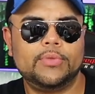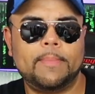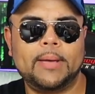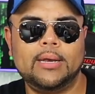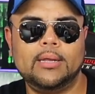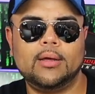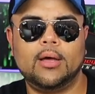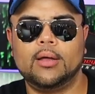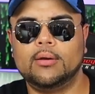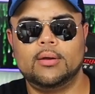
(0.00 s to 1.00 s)
depending
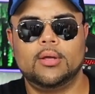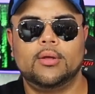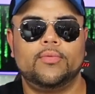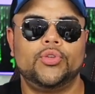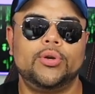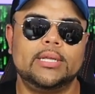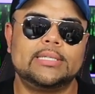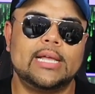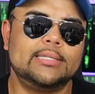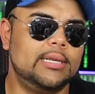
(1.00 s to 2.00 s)
on your
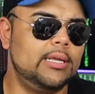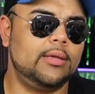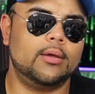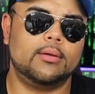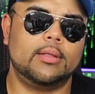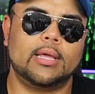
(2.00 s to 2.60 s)
necessity.